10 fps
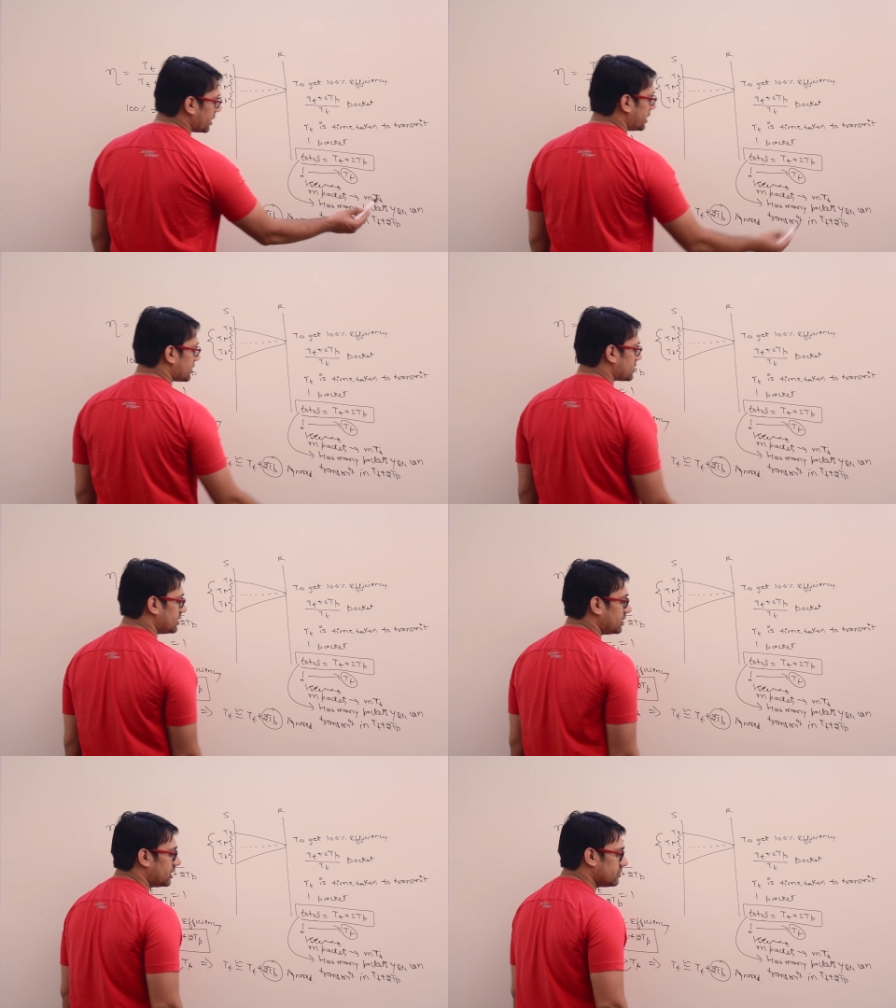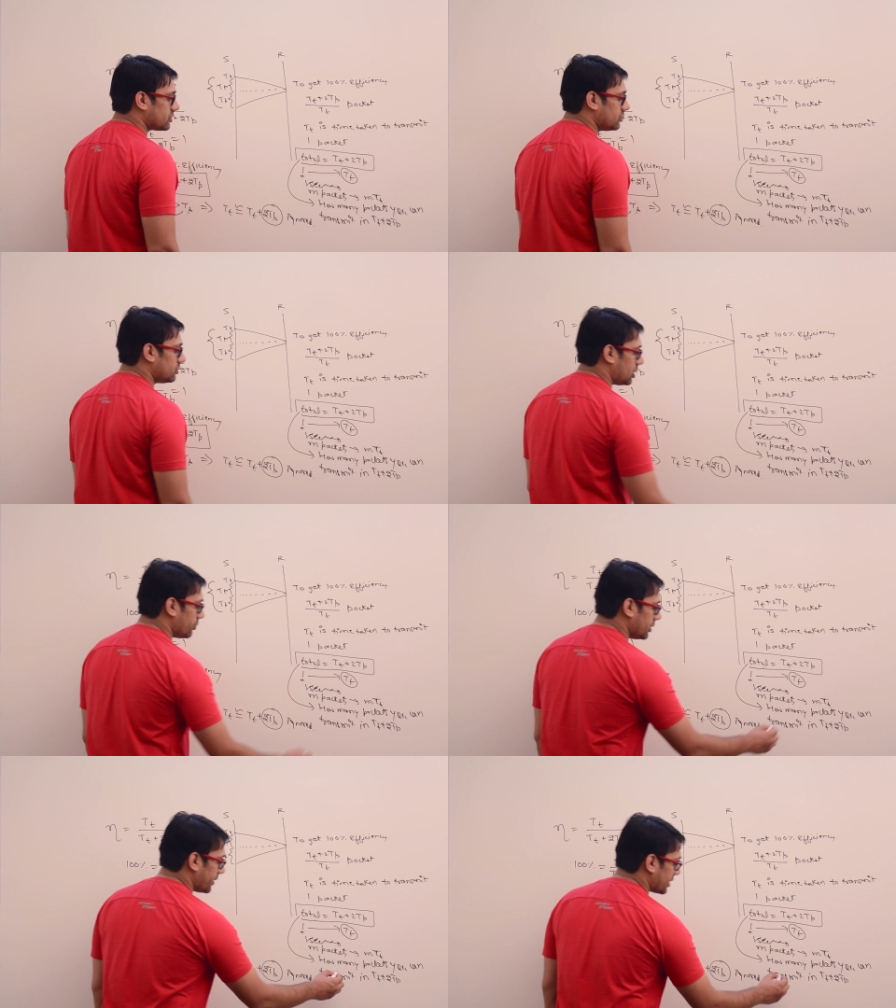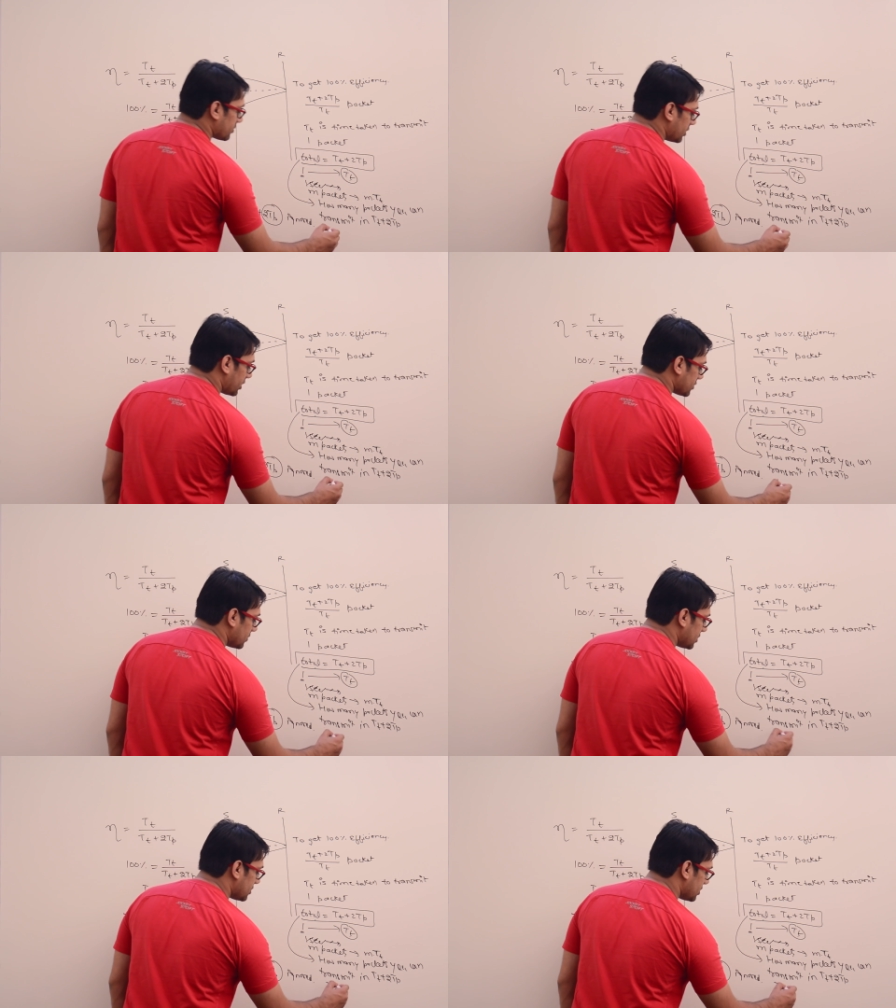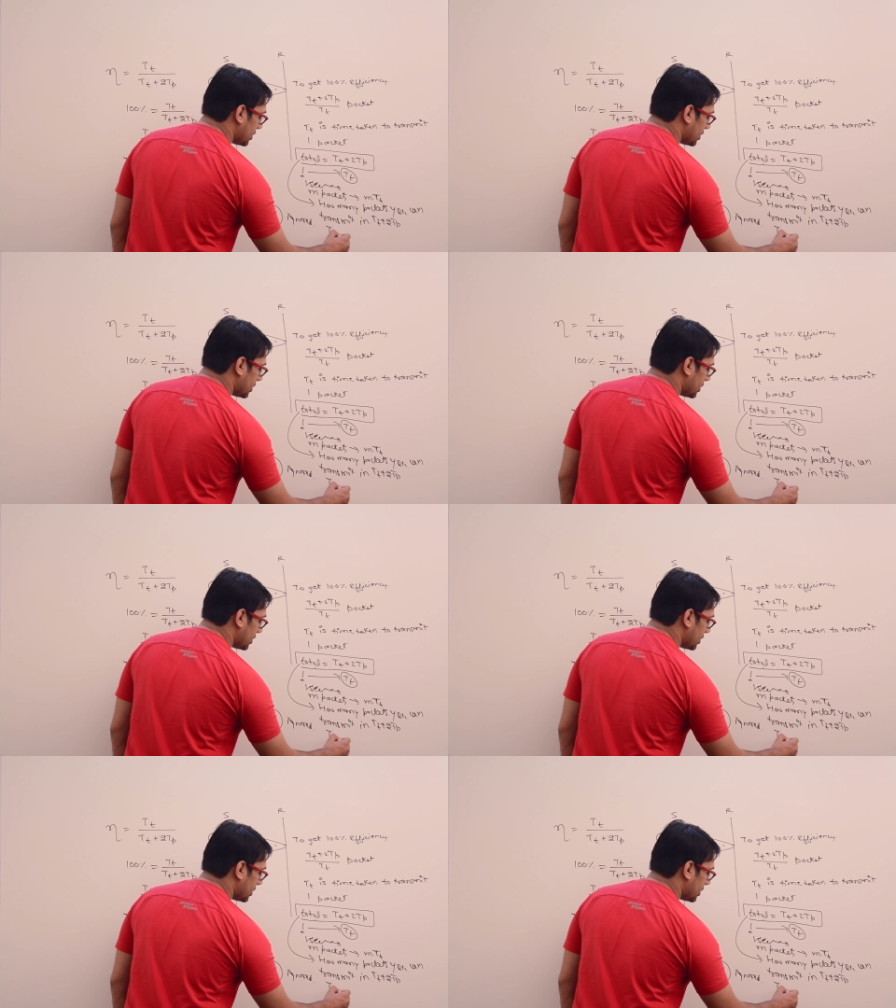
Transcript: it takes T T time, so how many packets you can transmit is T